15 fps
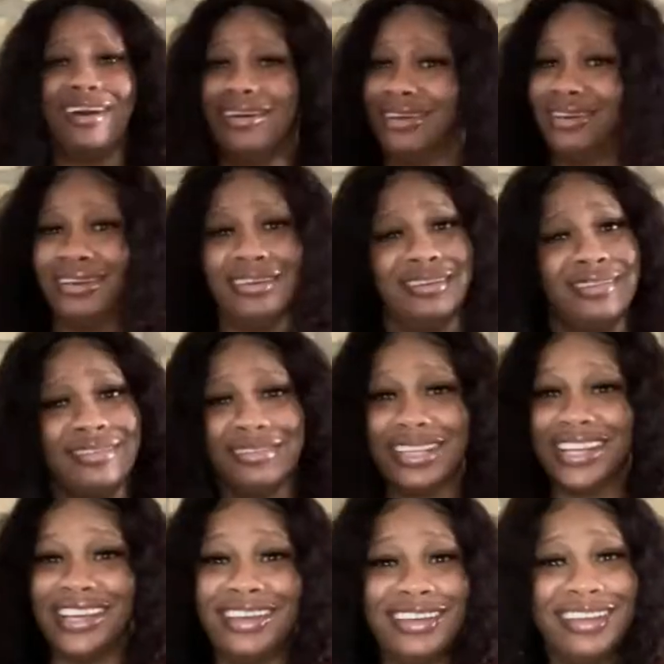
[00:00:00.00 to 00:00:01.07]

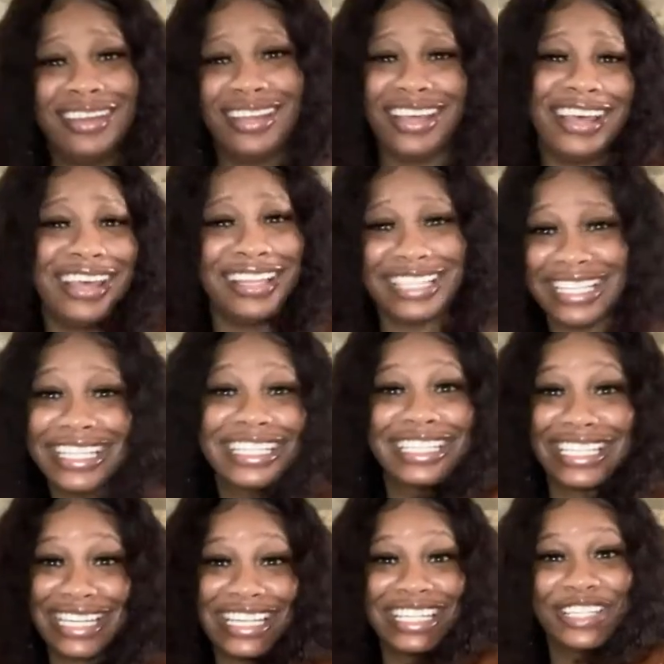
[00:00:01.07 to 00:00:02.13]

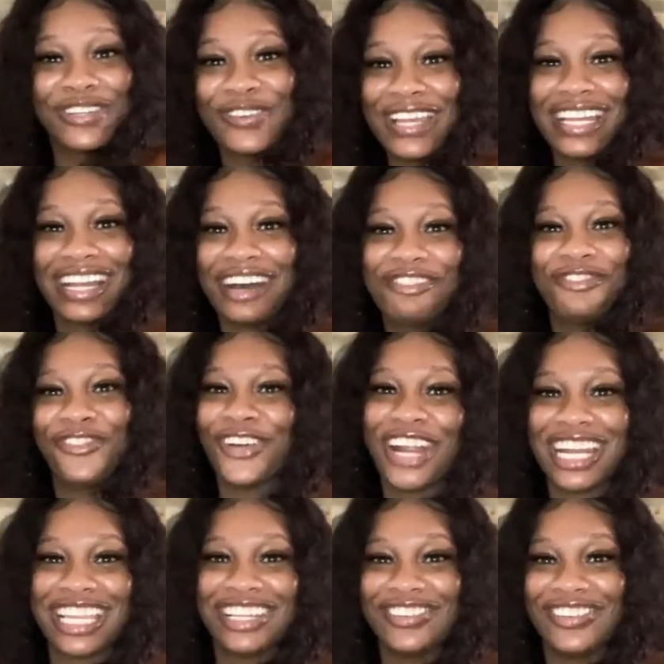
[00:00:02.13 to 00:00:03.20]
Did it do enough for
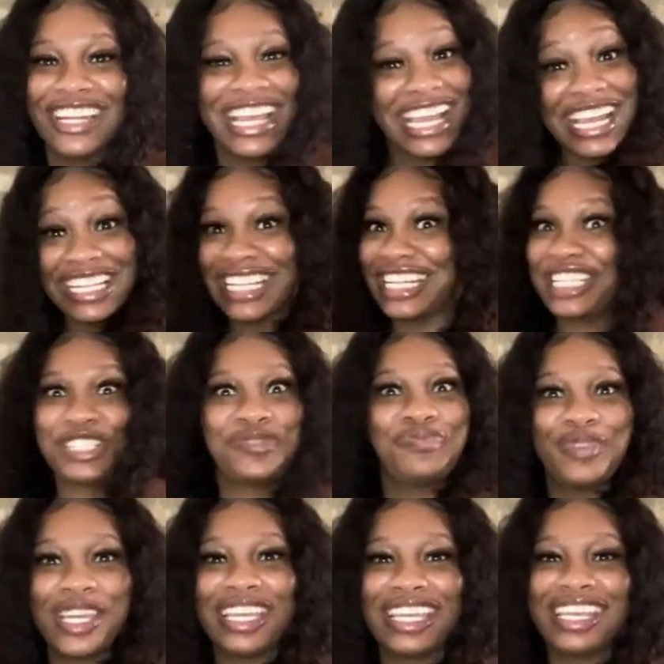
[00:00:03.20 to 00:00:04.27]
you? Did it
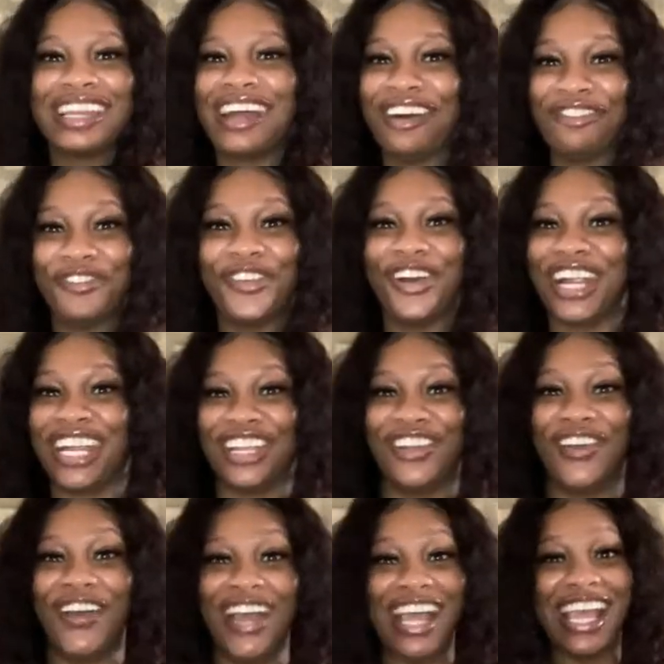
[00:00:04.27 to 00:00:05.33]
speak enough for
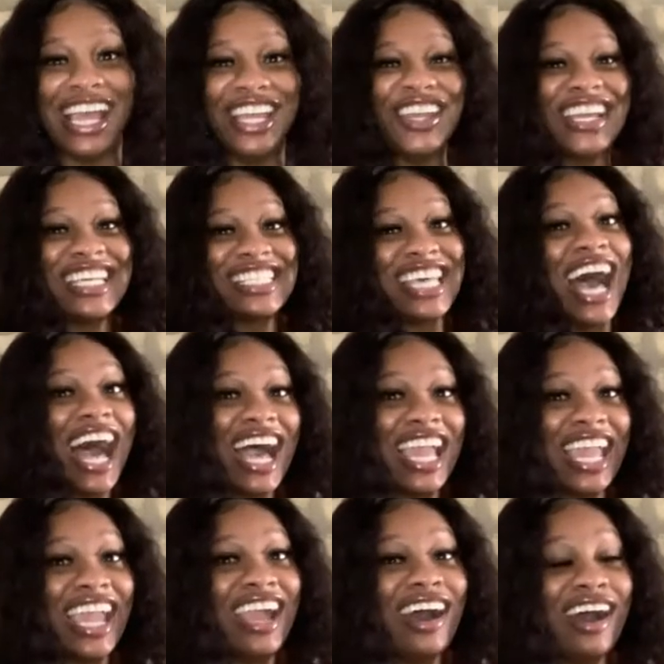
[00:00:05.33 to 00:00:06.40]
you? And you can tie
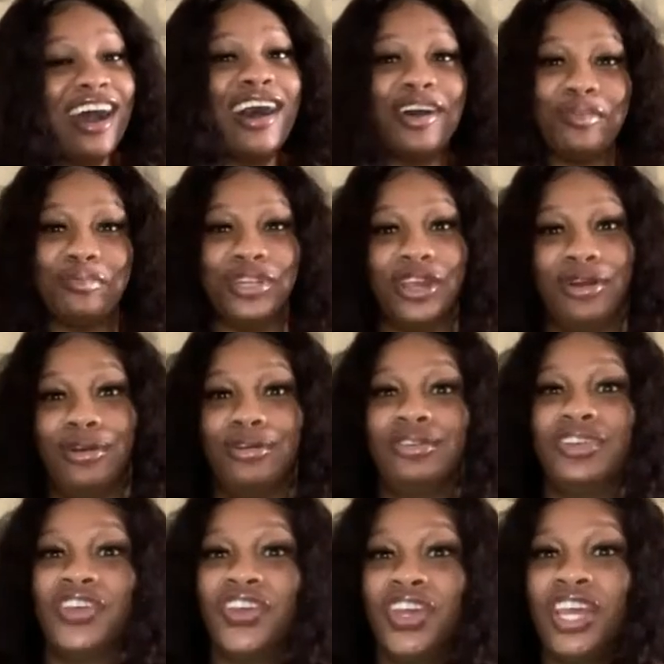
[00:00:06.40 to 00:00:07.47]
it up, yo.
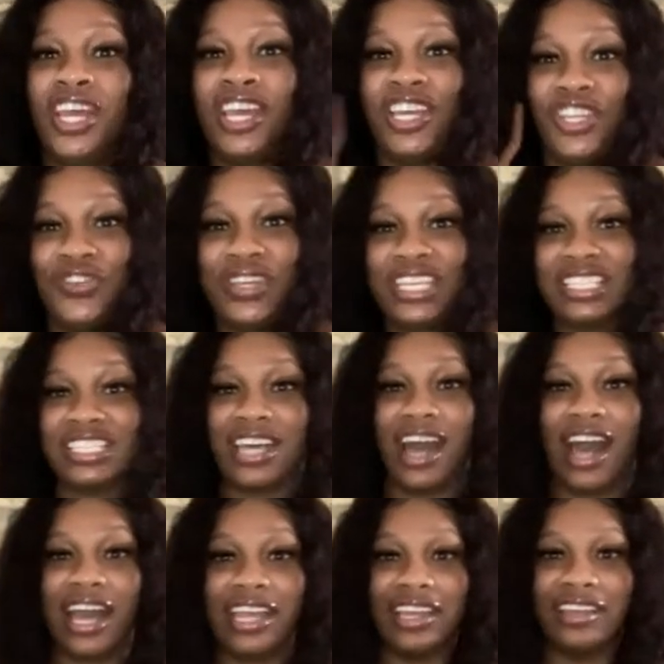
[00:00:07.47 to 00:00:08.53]
You can
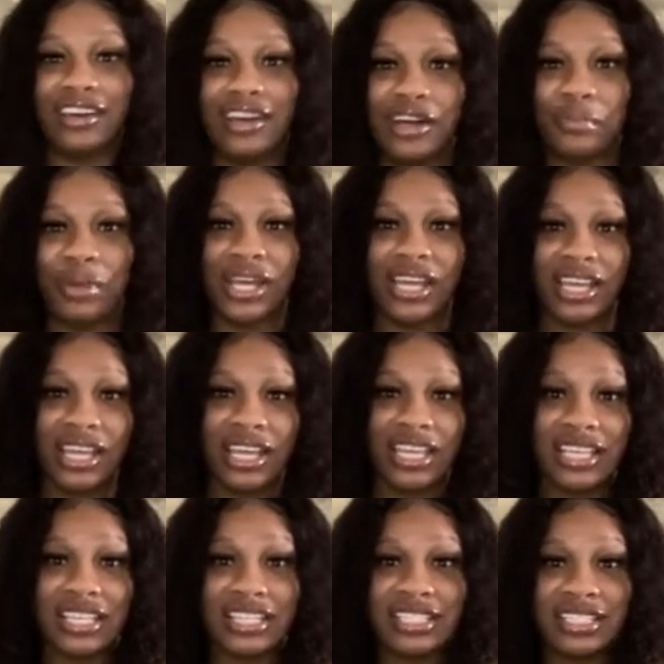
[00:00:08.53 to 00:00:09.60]
tie it up,
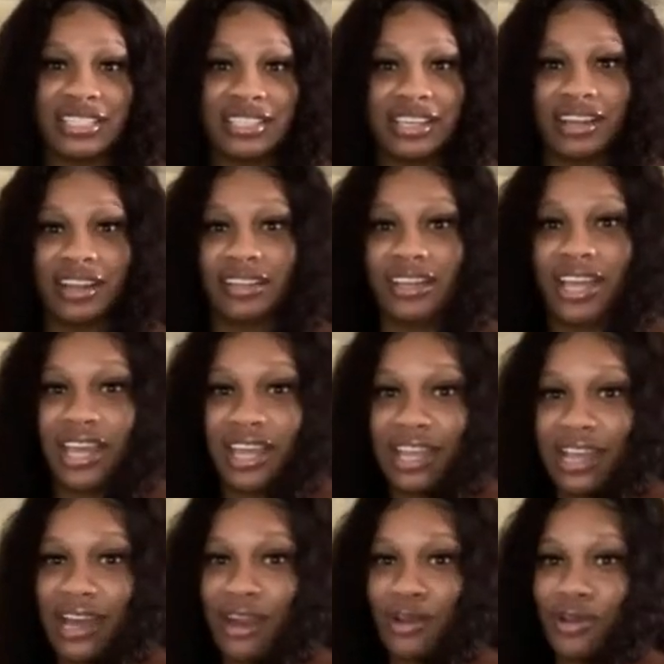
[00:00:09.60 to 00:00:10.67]
stick a
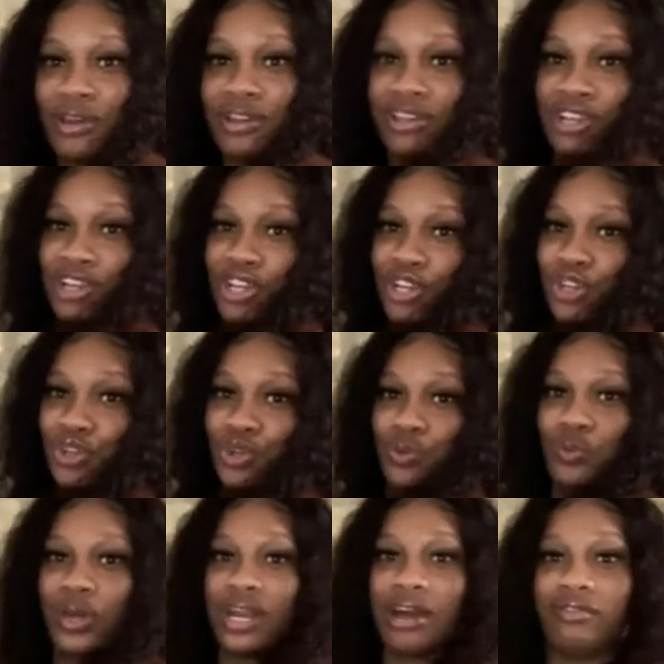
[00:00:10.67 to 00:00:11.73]
leg out, do
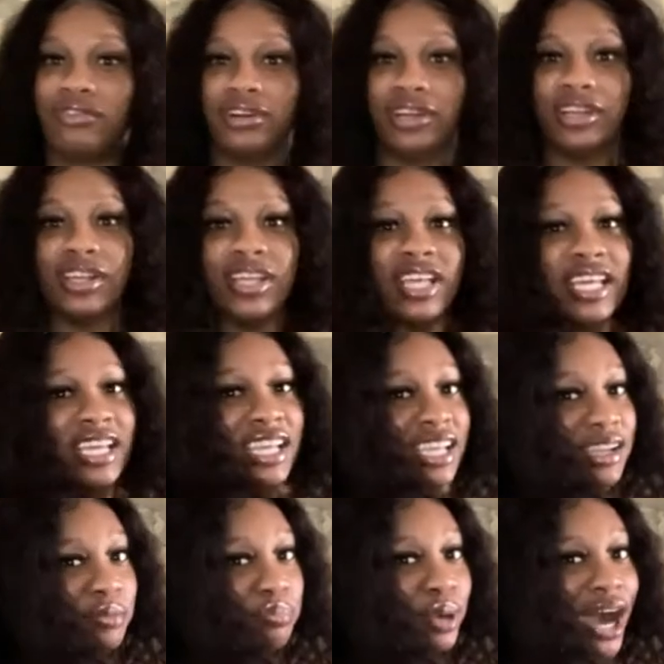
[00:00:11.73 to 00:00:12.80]
whatever.
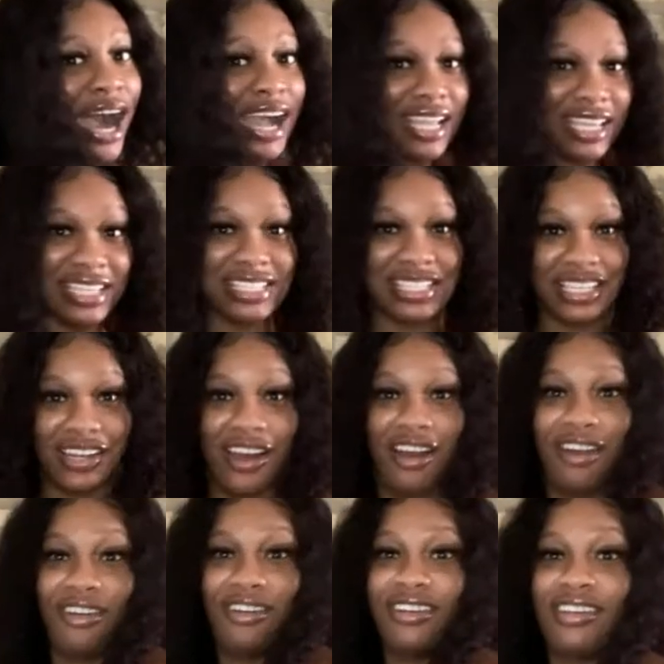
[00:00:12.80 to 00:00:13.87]
Pockets and
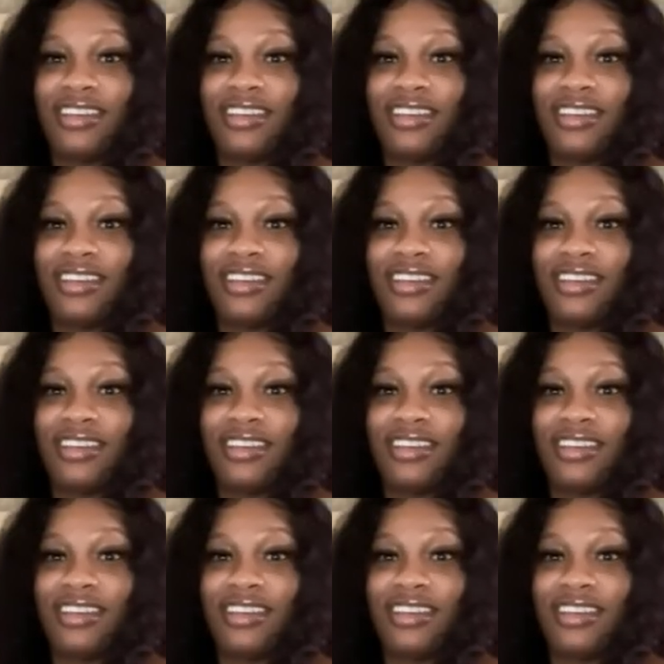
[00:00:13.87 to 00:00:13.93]
all.